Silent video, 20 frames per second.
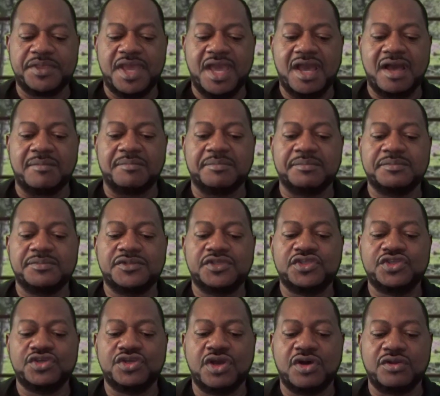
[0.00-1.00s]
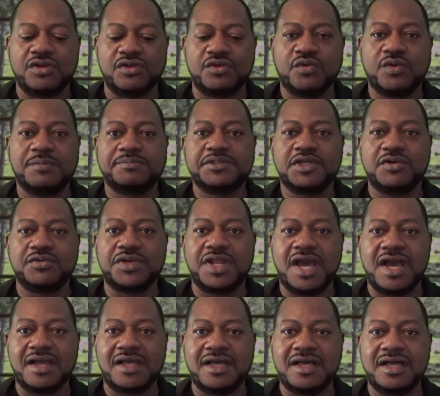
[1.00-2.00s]
your app, you go to crypto
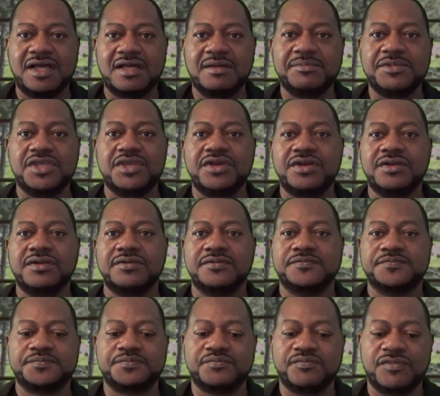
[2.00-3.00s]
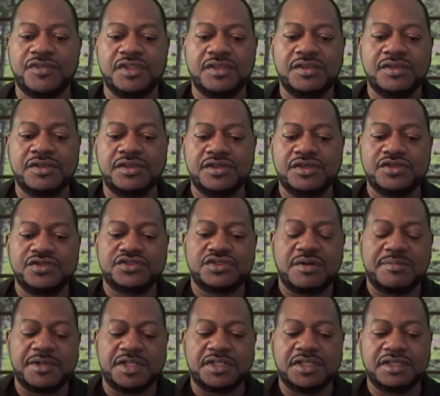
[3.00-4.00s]
dot com here. So
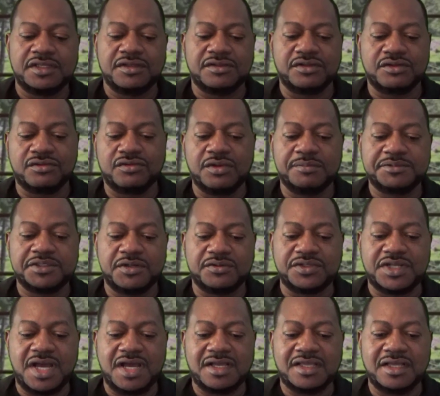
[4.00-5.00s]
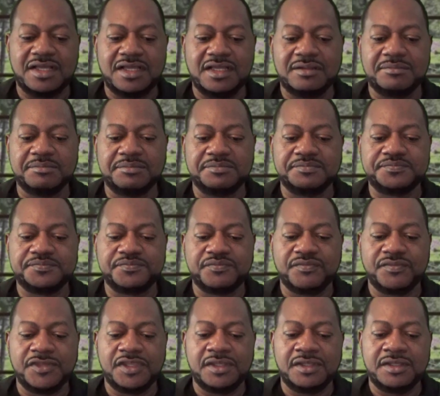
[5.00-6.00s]
I'm gonna click on the crypto dot com,
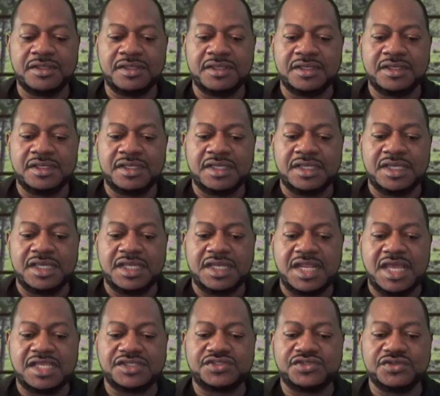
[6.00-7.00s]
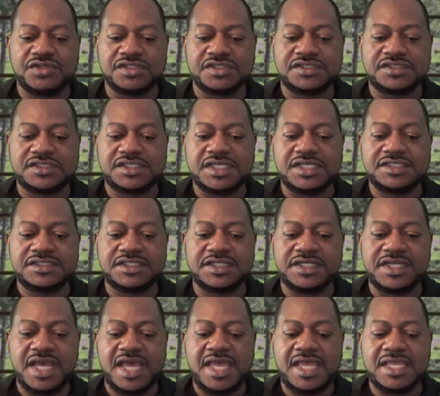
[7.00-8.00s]
and as you can see,
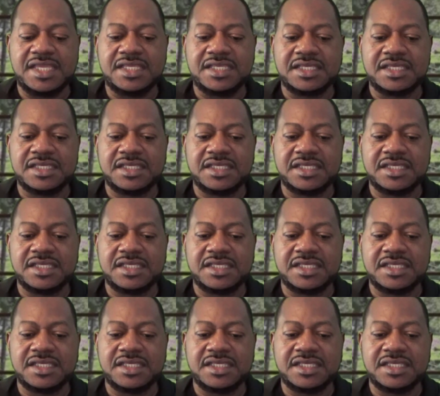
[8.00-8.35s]
today